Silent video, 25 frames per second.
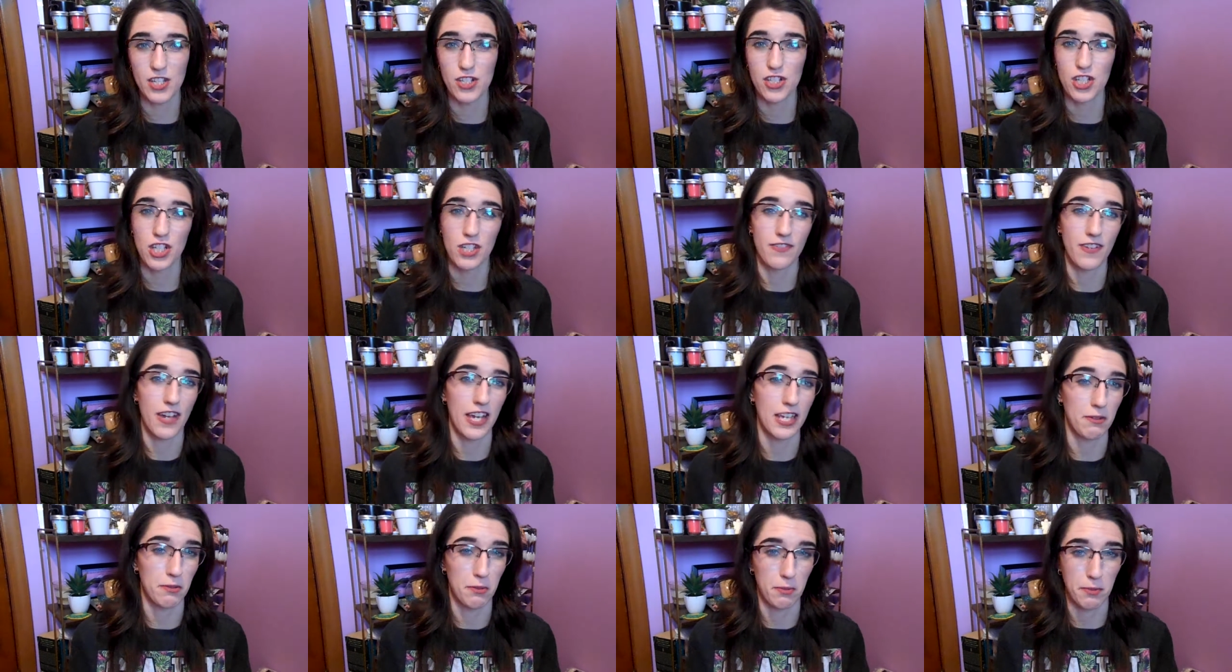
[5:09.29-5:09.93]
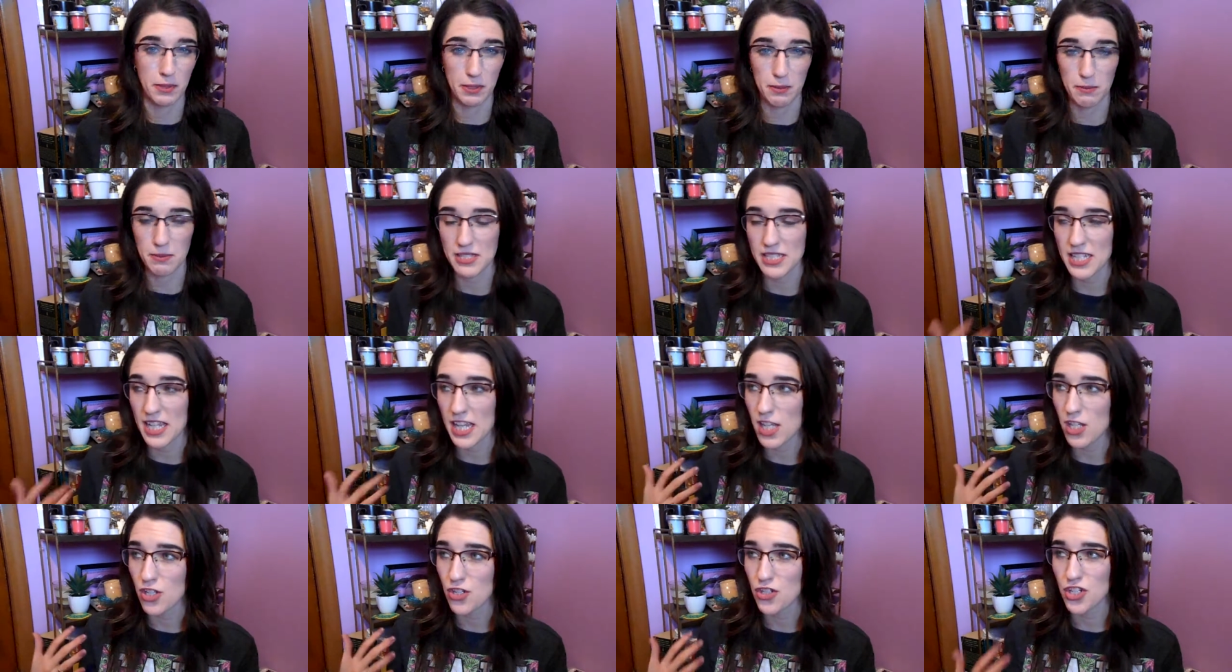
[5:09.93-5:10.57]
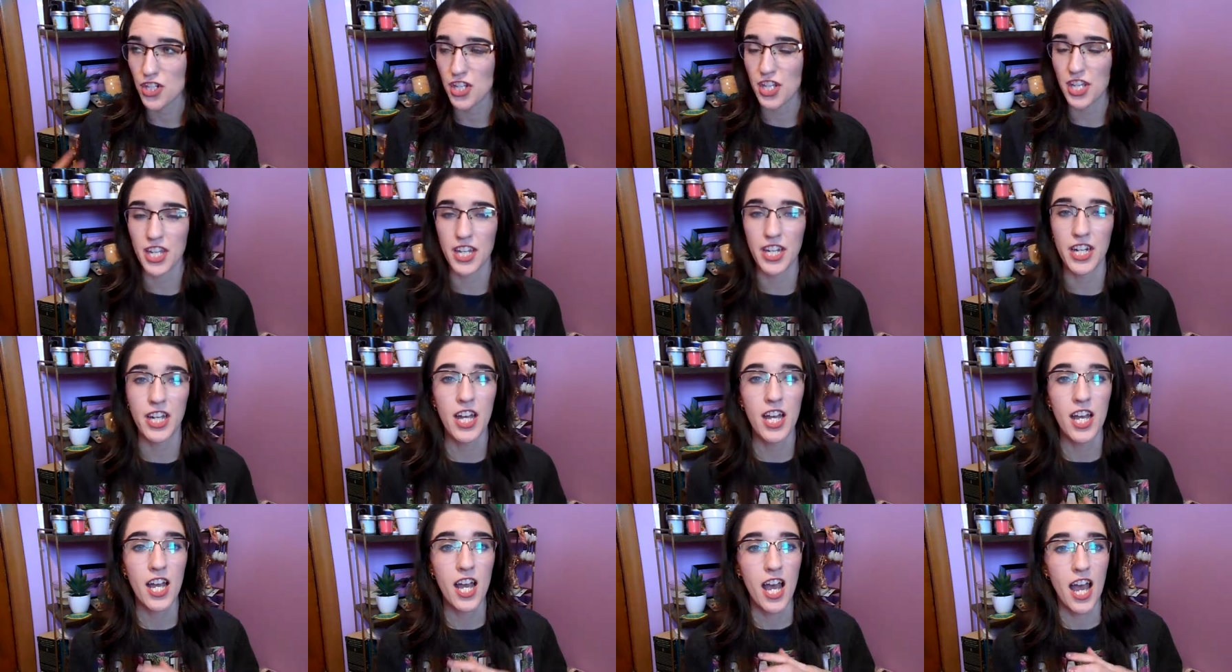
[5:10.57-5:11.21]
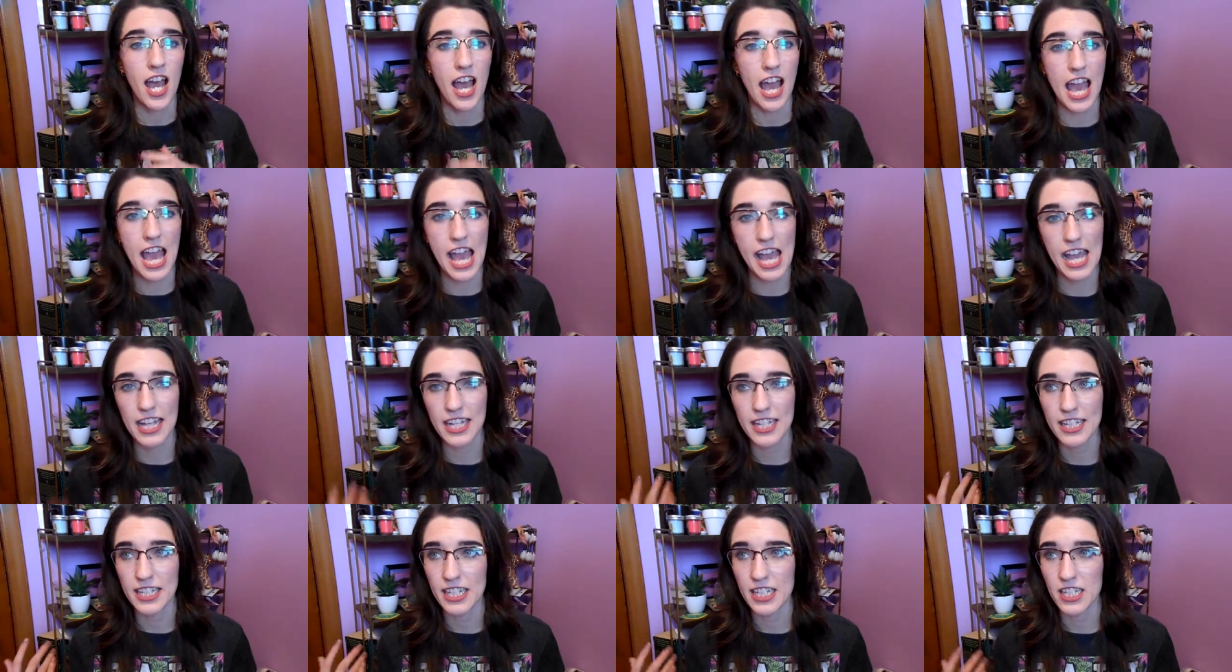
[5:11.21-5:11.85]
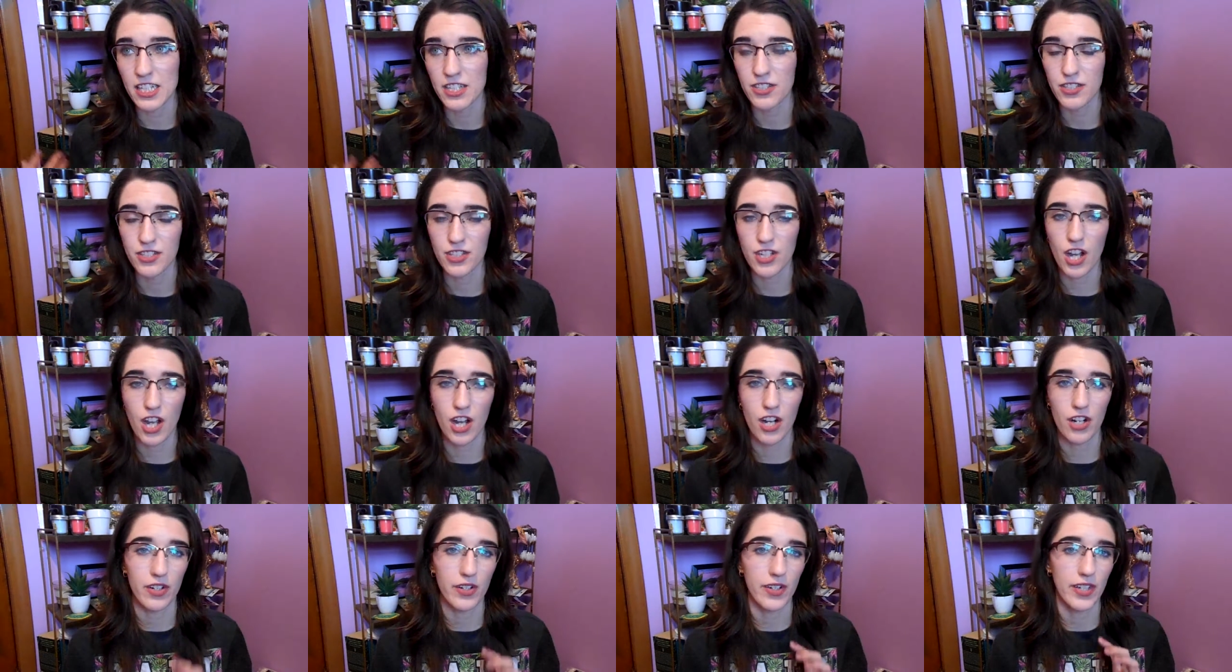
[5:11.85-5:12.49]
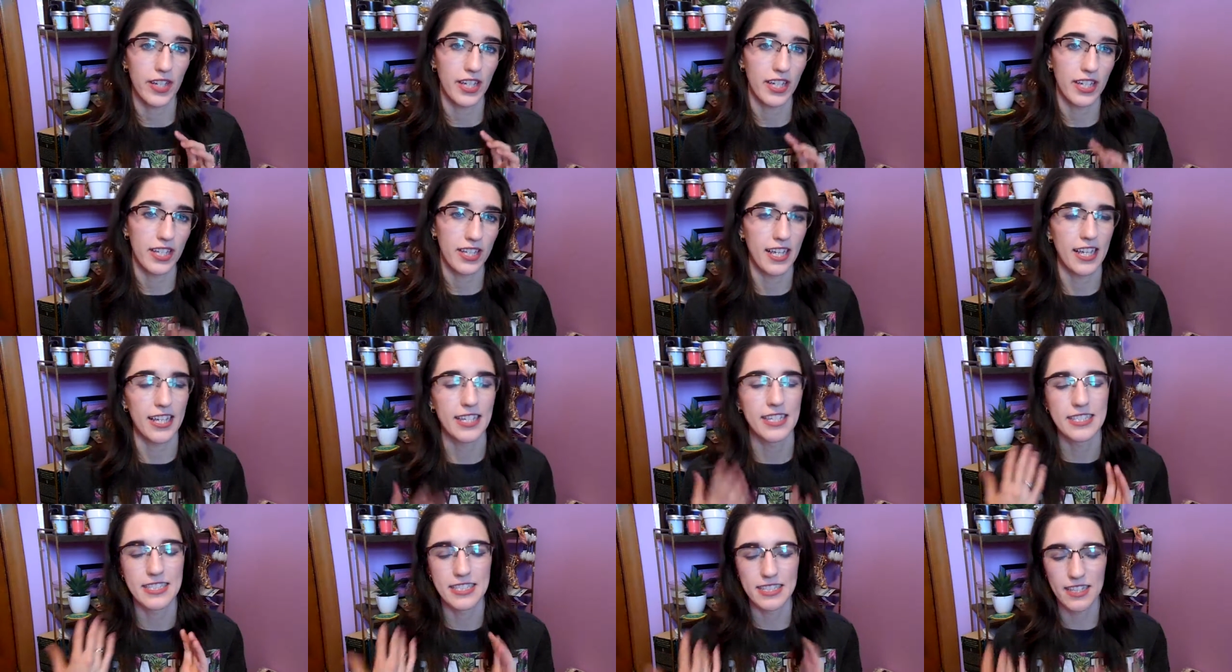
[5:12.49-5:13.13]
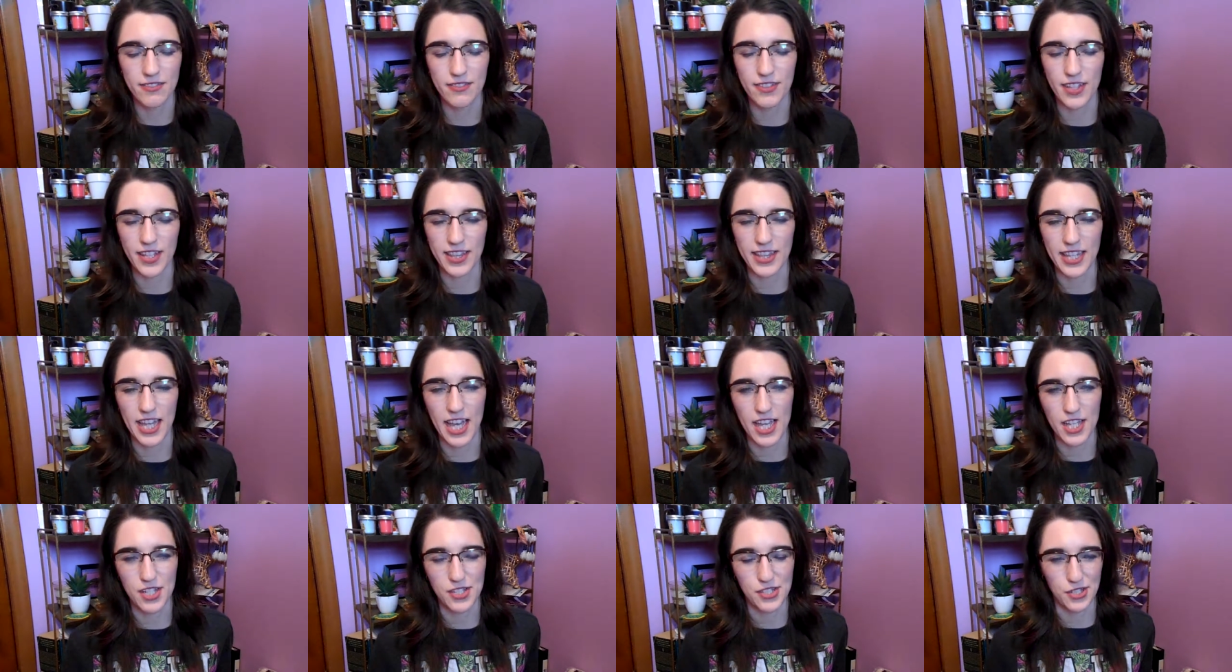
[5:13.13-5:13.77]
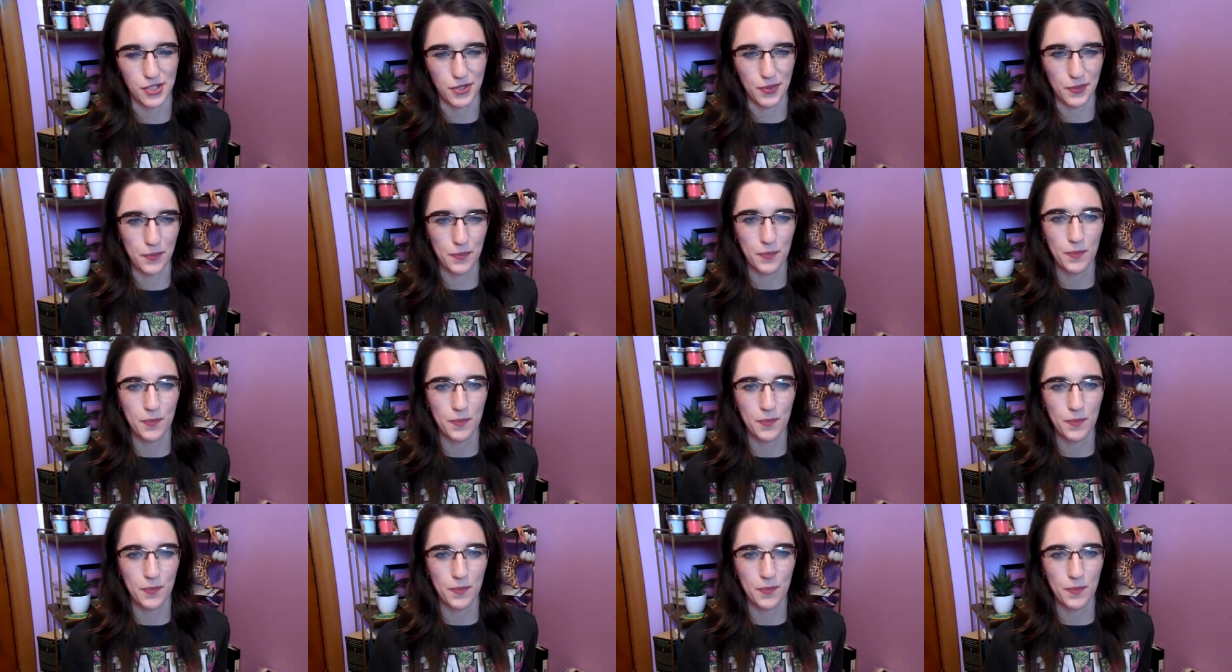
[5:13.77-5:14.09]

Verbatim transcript: Do you have hyperpigmentation, acne scarring, like stuff like that too.